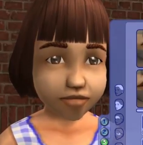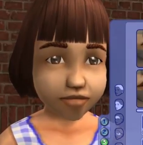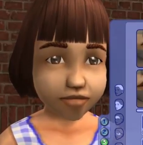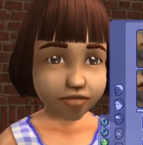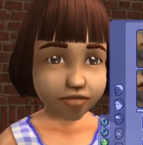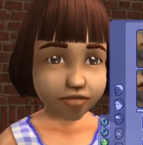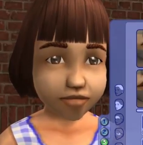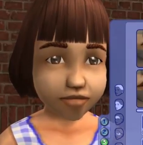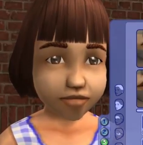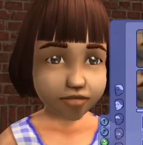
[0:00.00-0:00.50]

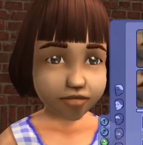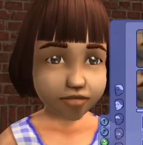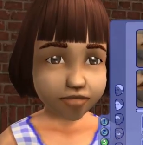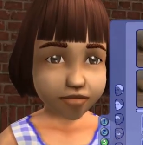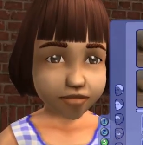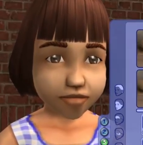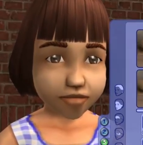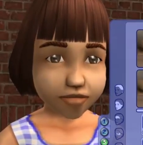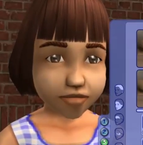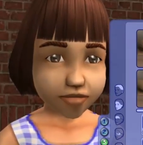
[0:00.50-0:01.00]

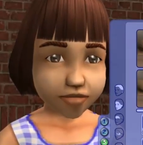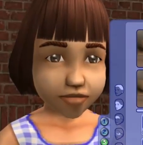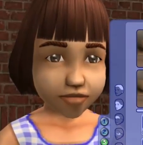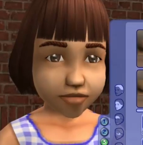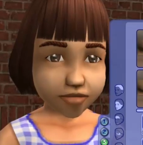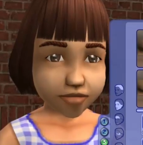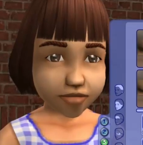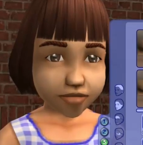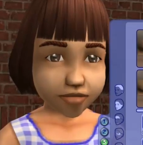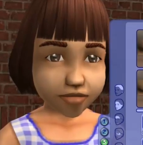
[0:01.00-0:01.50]

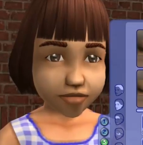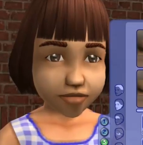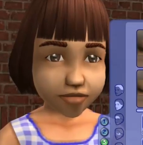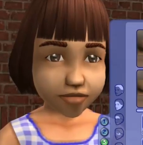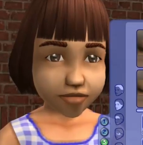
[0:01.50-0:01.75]
No one is speaking in this clip.